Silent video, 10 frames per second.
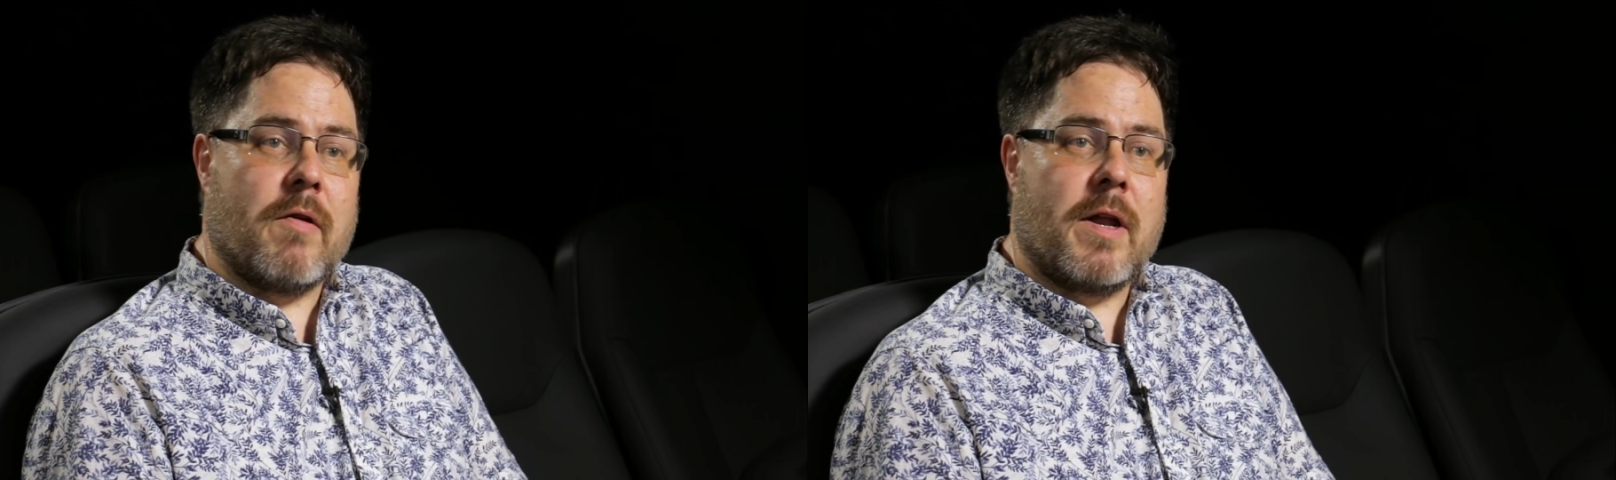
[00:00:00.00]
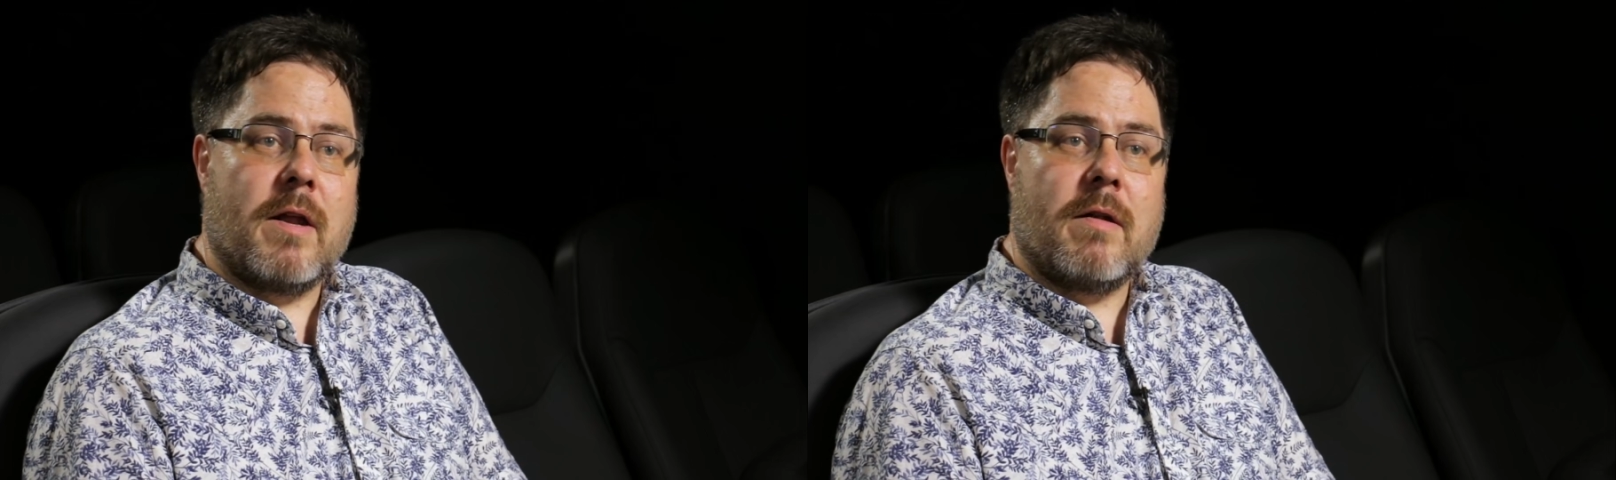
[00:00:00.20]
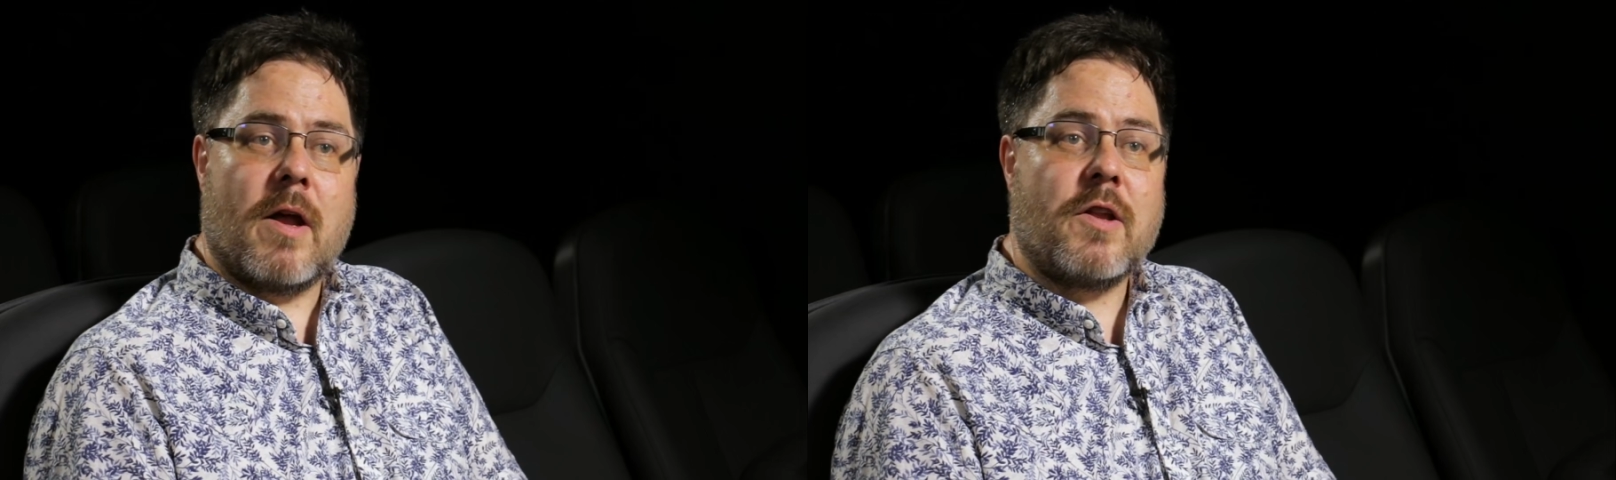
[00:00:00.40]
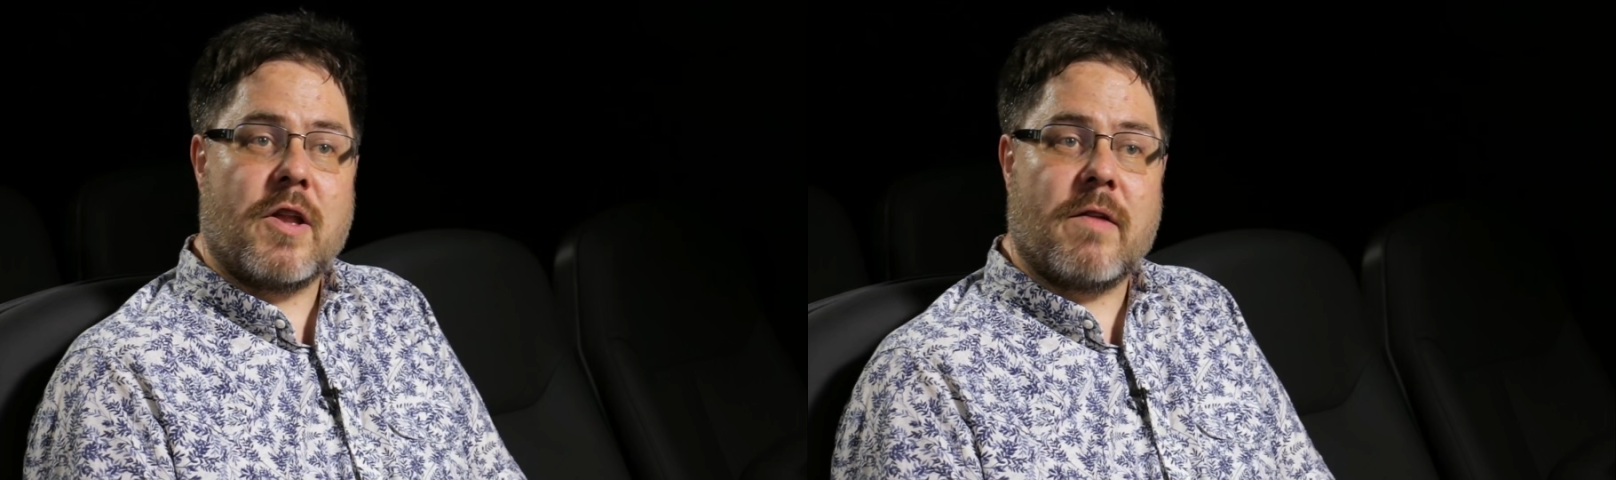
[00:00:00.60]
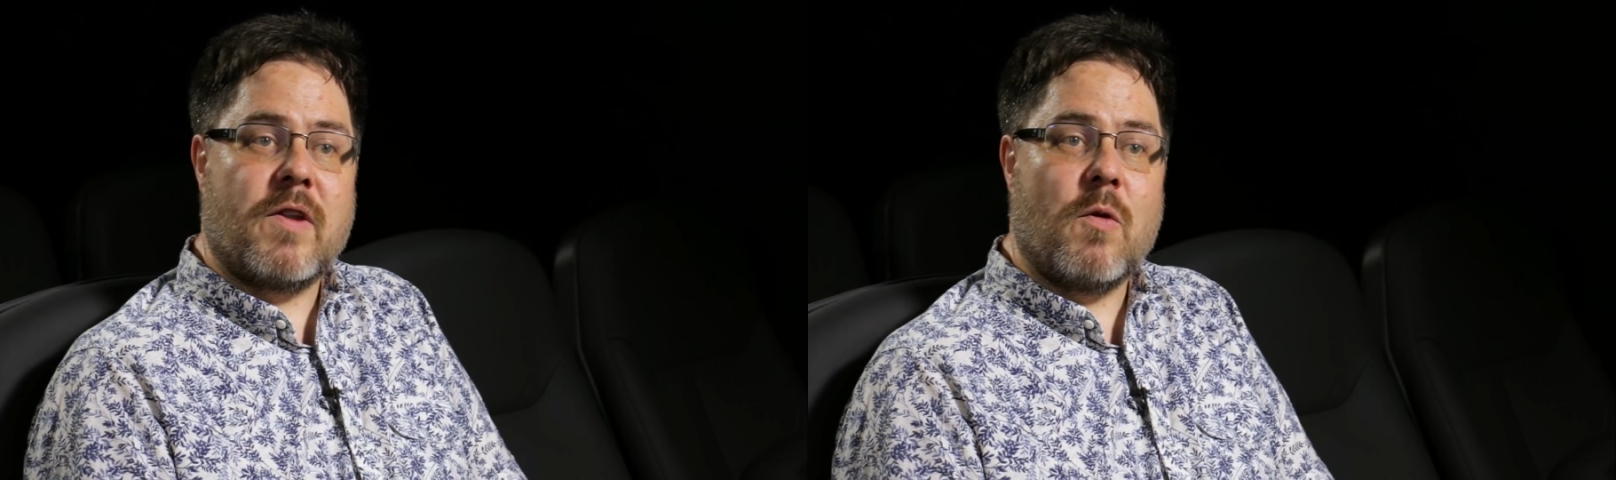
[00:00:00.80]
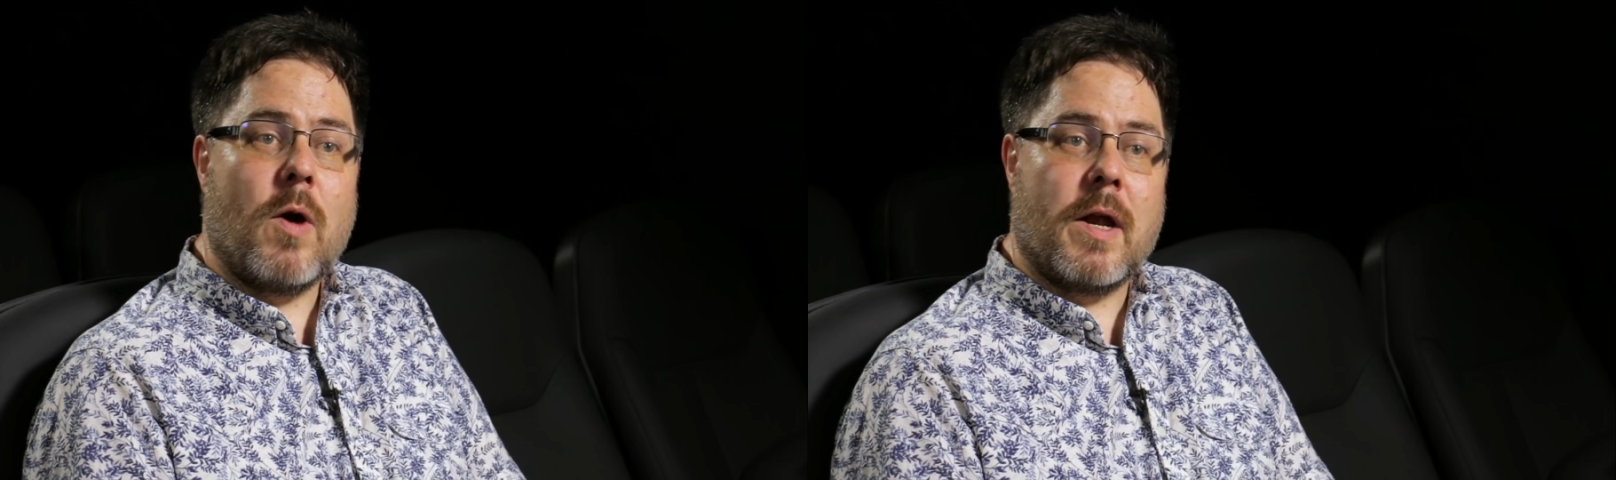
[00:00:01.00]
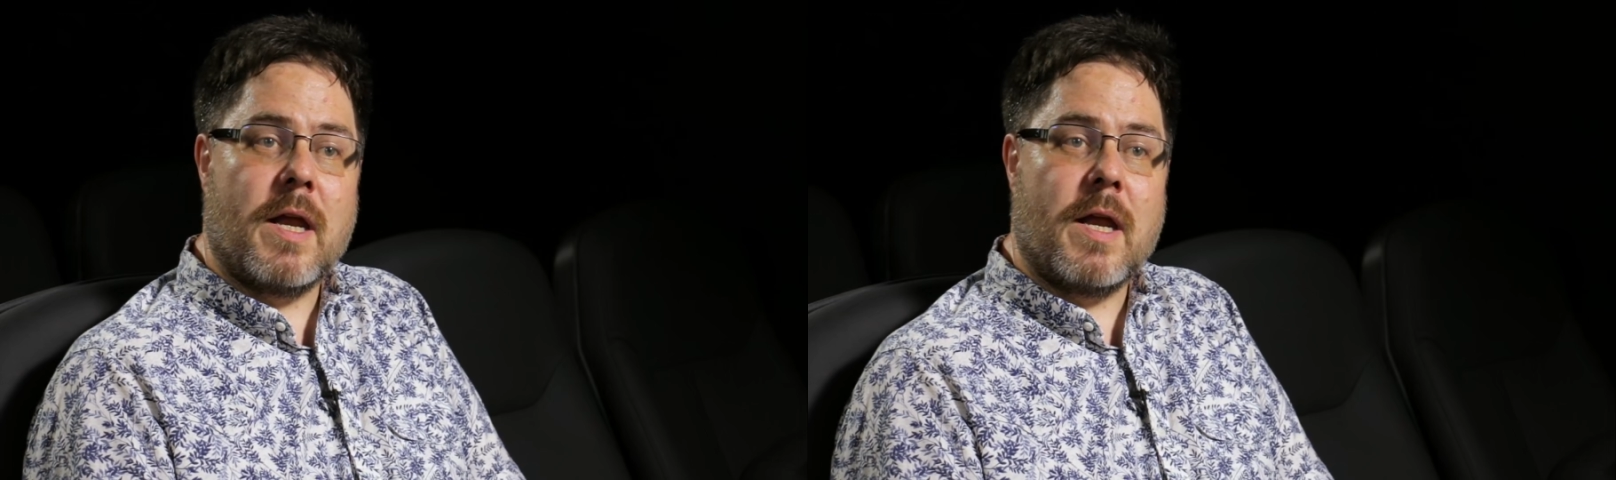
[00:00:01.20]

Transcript: And in 1971,